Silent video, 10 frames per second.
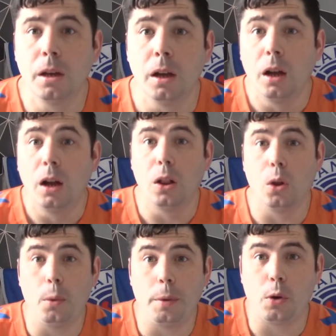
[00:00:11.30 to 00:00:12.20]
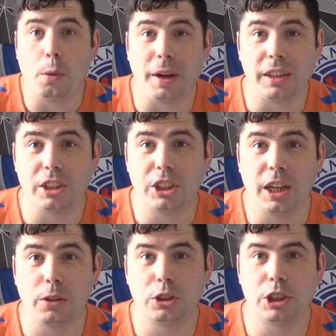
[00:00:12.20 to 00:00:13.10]
Hello and welcome back to the
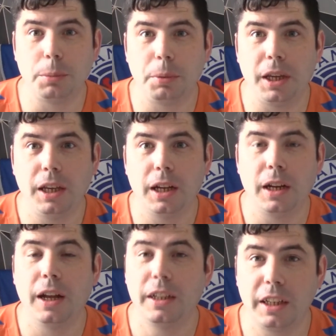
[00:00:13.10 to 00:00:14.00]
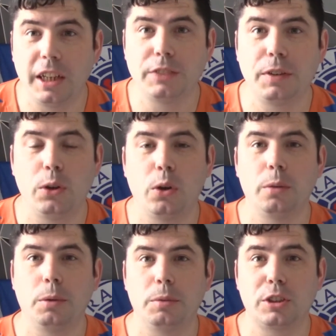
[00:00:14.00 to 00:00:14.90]
channel, it's JPA here. In today's video I'm
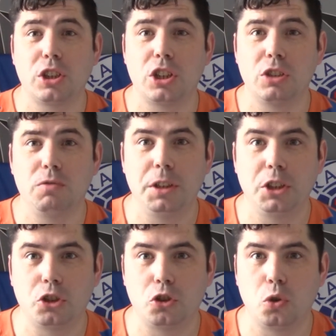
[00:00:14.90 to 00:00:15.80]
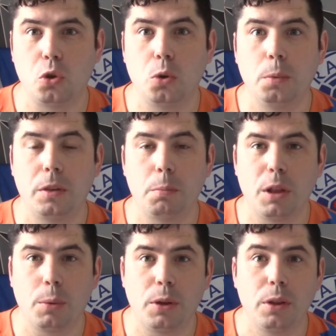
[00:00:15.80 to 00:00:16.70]
going to be discussing Rangers' draw with
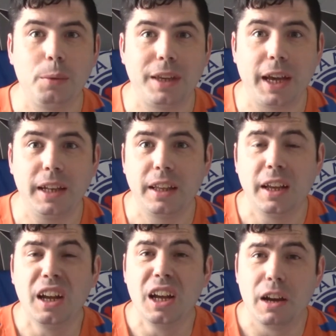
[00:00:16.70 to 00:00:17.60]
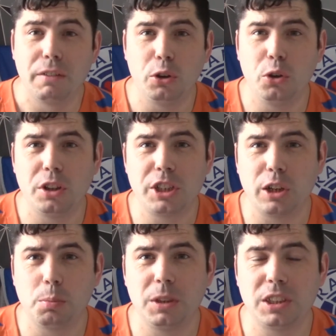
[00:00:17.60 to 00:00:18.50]
Motherwell at the weekend. If you're new to the channel,
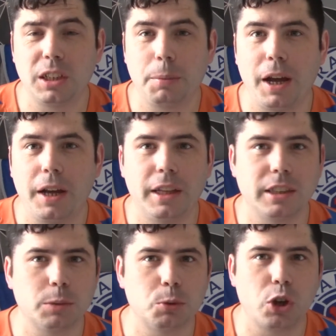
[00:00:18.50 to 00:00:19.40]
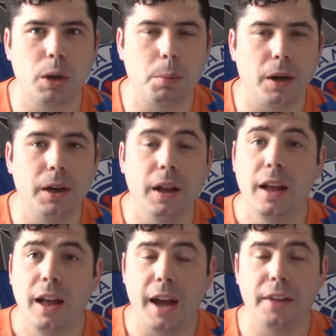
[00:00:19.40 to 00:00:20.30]
please think about hitting that subscribe button,
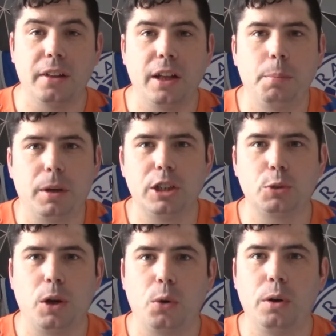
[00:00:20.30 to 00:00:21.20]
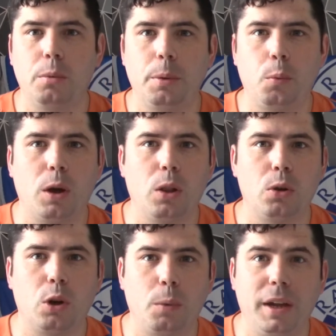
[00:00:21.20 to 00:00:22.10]
hit the like button as well, and we'll be well on
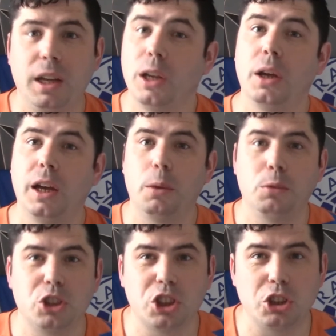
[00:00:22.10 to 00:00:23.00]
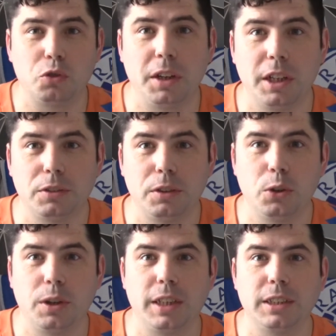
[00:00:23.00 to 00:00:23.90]
our way. We'll just get straight into this video,
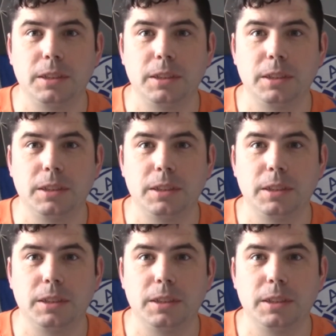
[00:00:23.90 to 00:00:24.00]
guys.